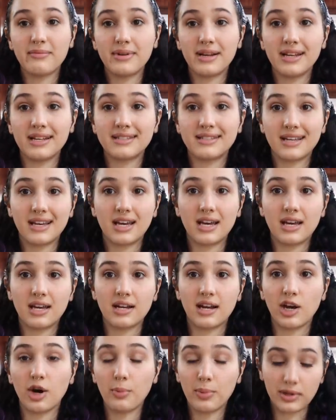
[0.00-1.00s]
minutes
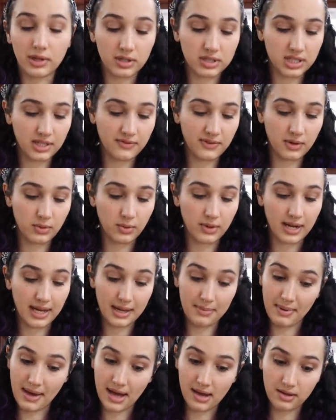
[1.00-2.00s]
and I hope it looks different when I
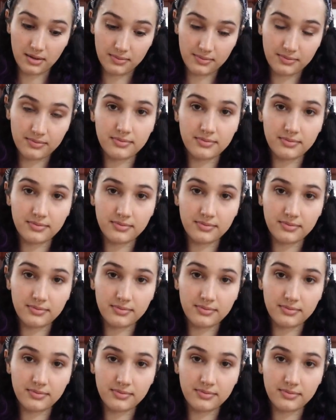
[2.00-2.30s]
get back.